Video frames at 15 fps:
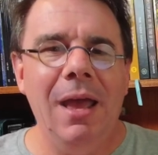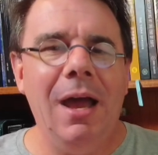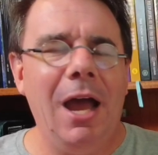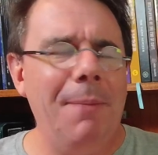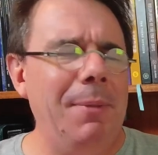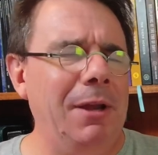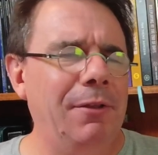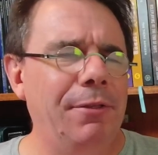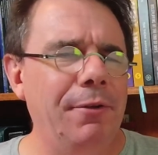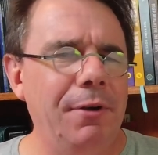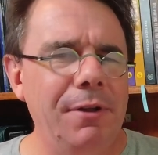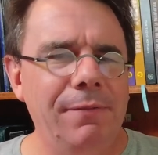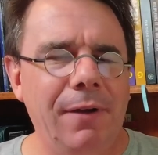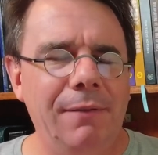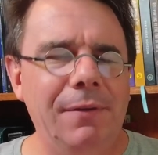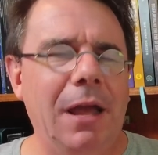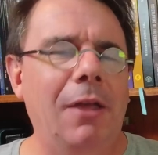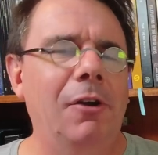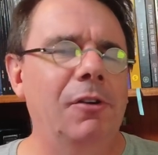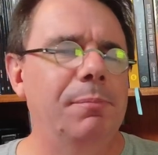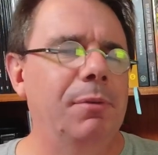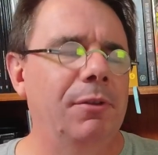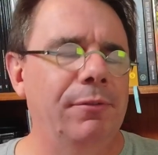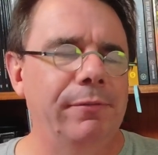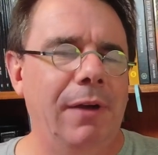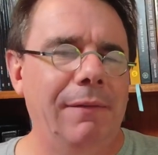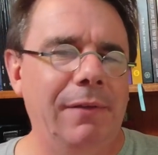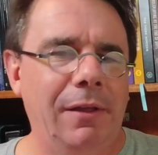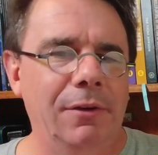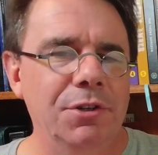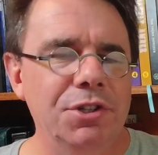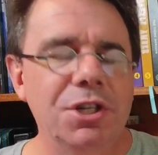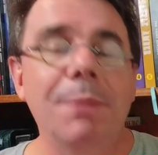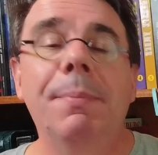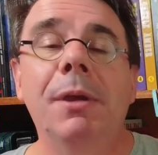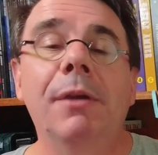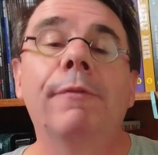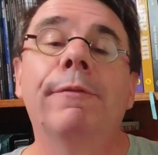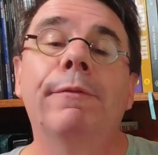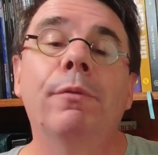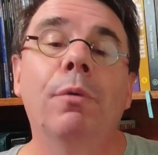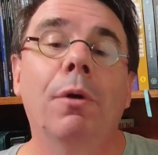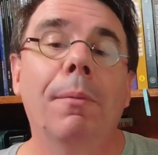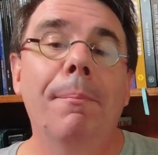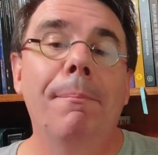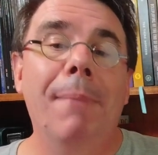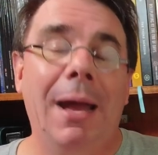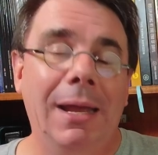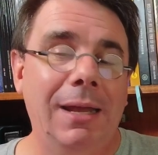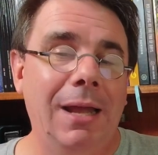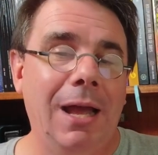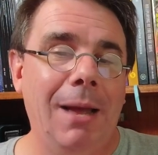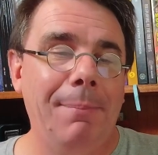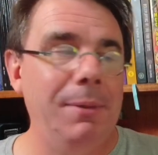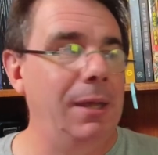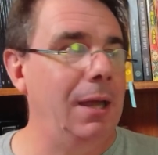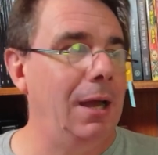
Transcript: I paid $35 plus $5 shipping for my copy